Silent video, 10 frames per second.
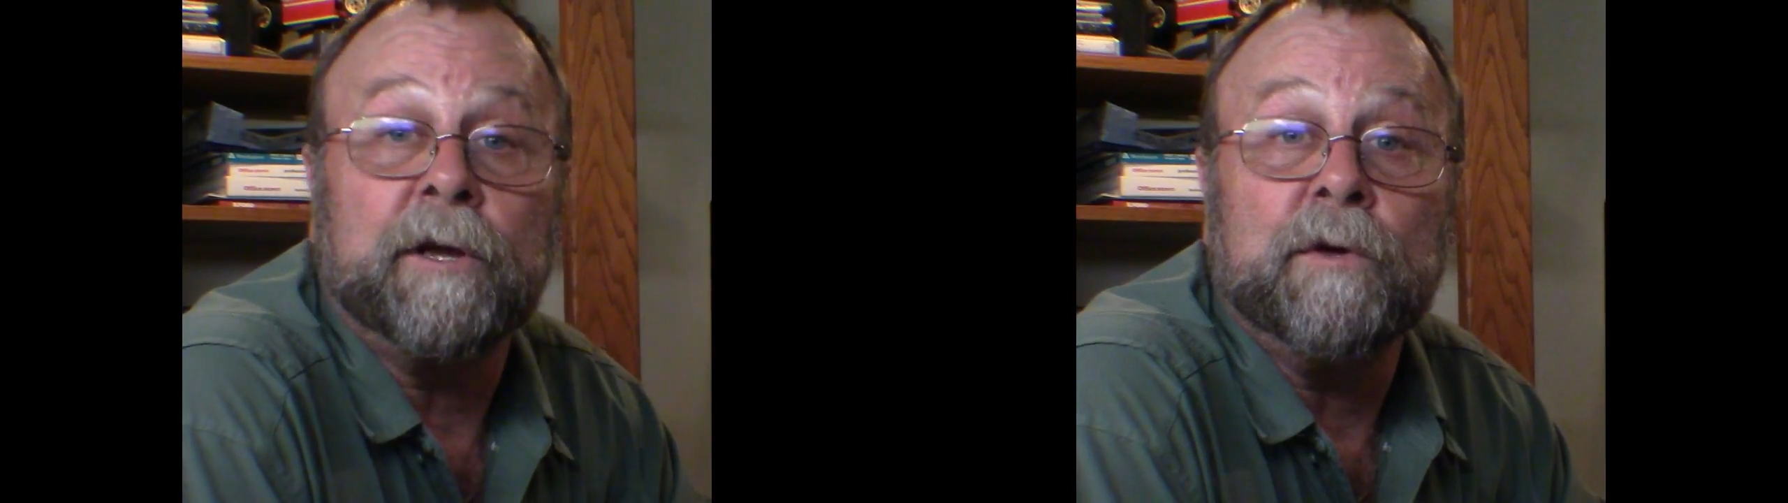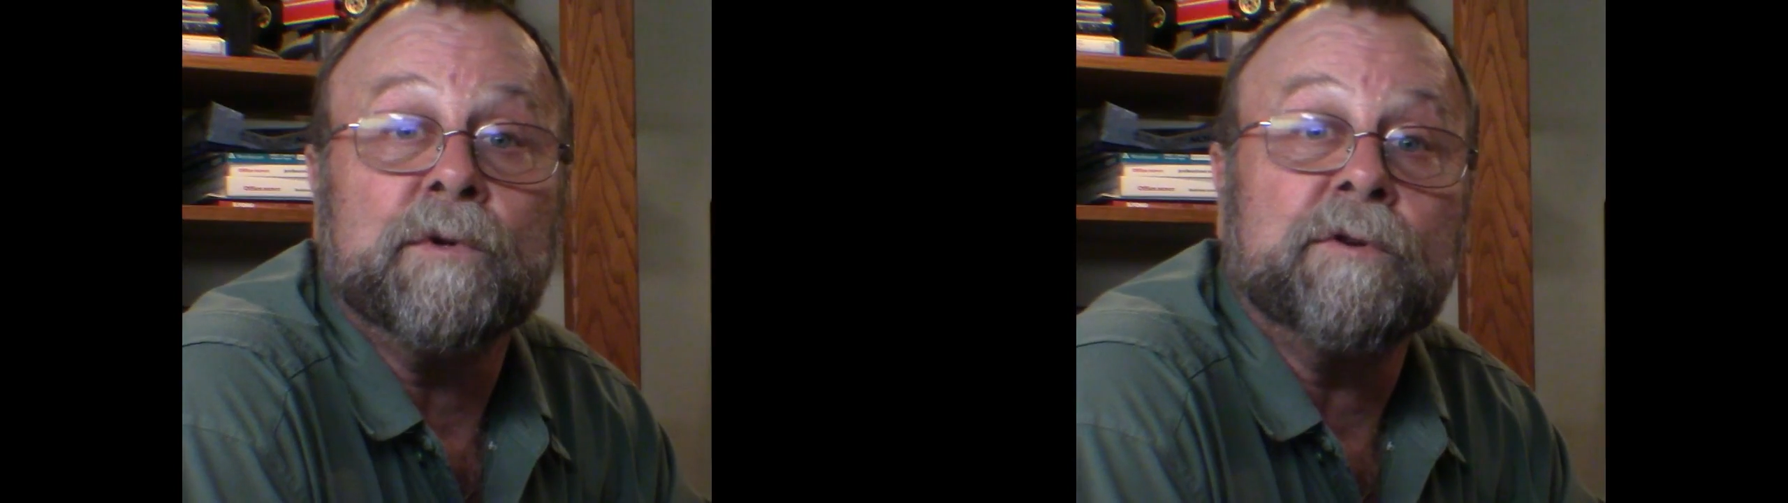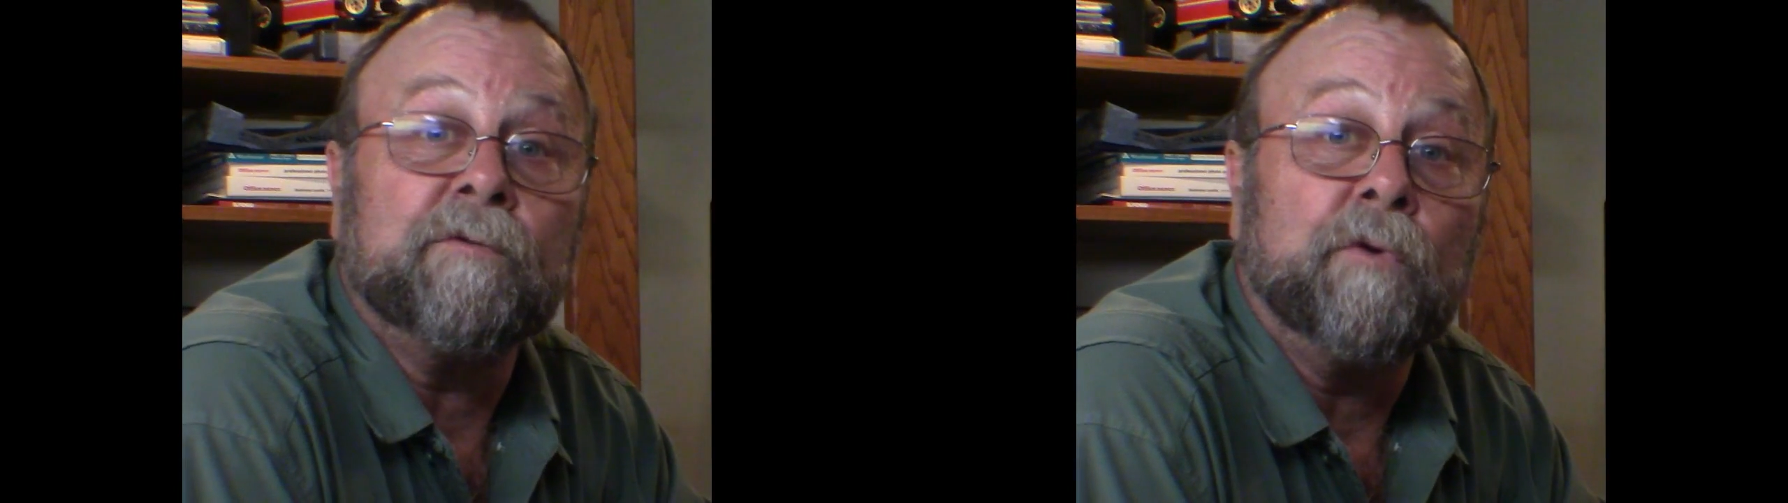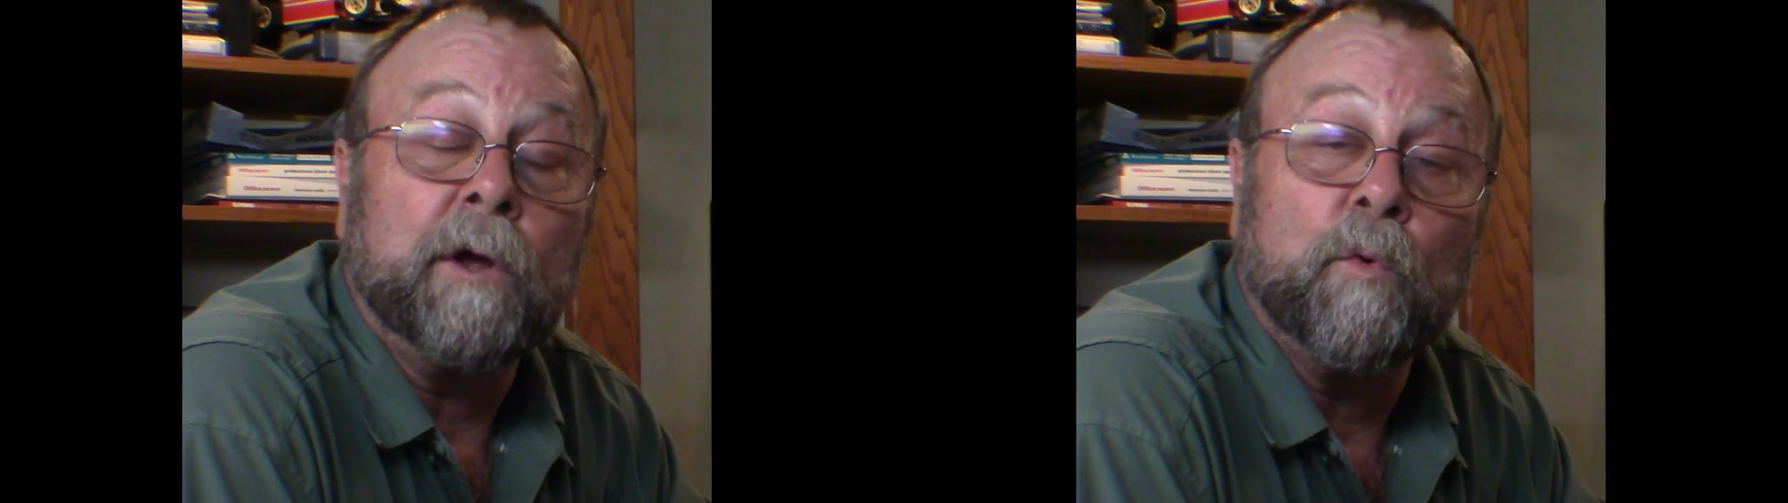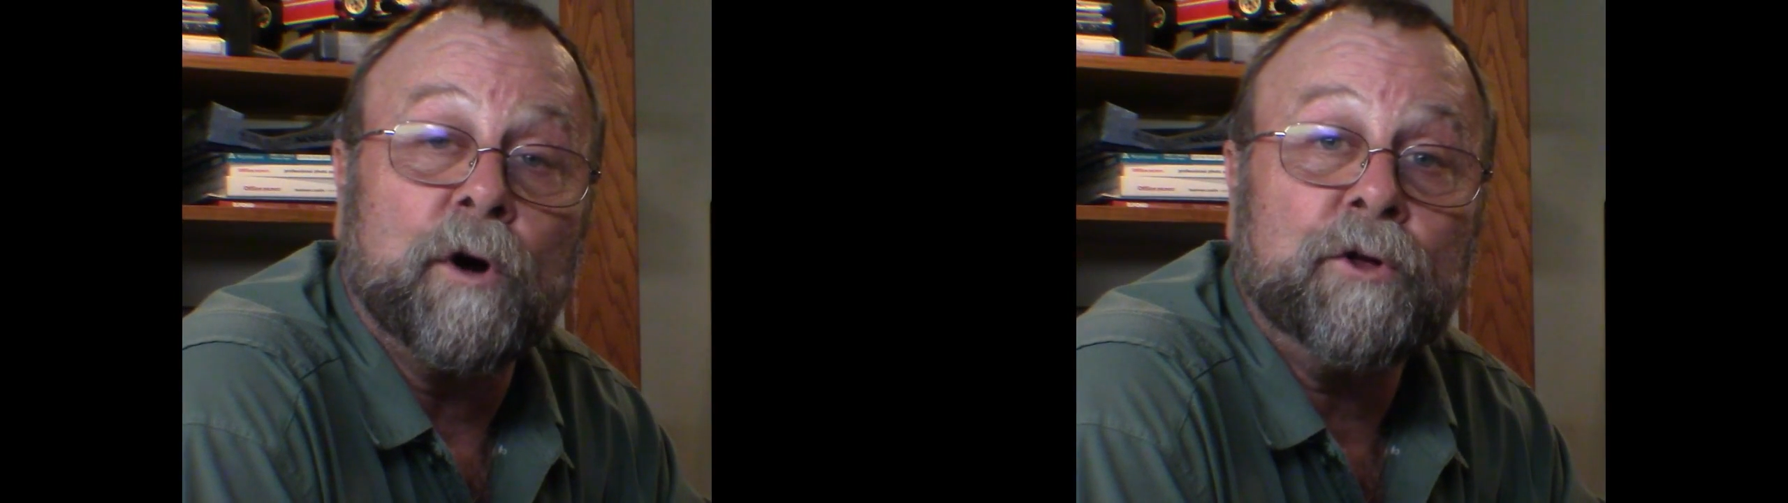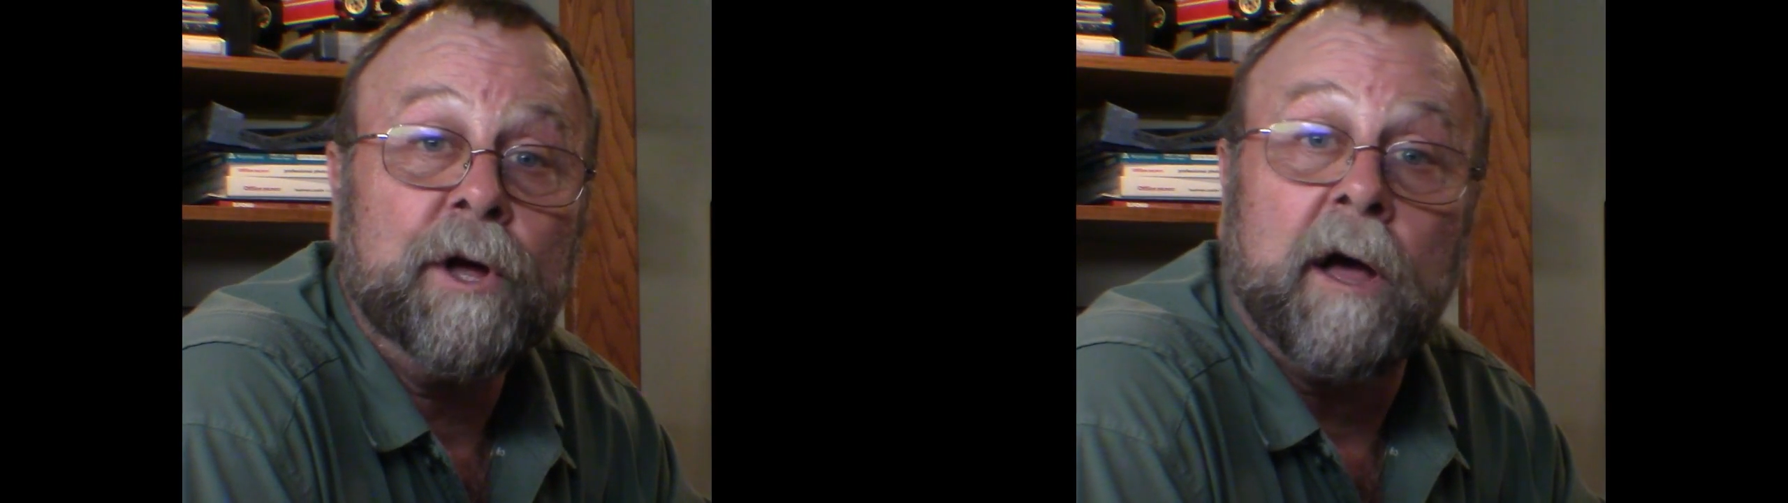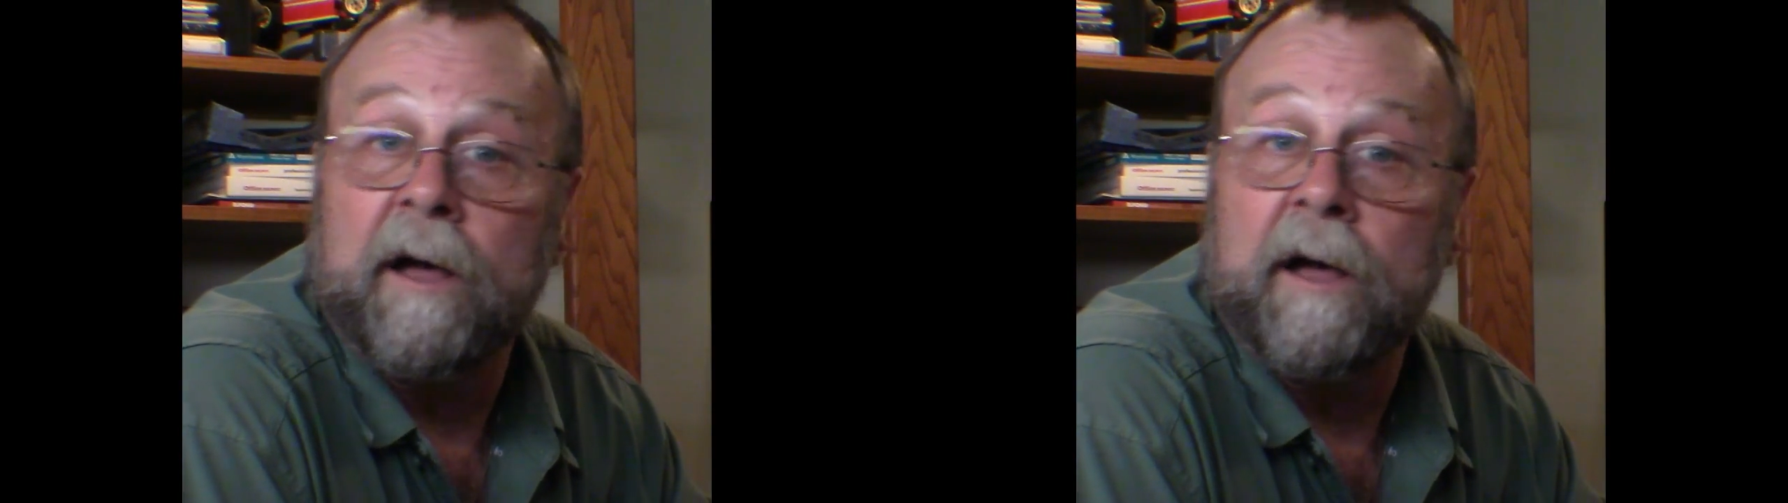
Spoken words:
accused of greenwashing.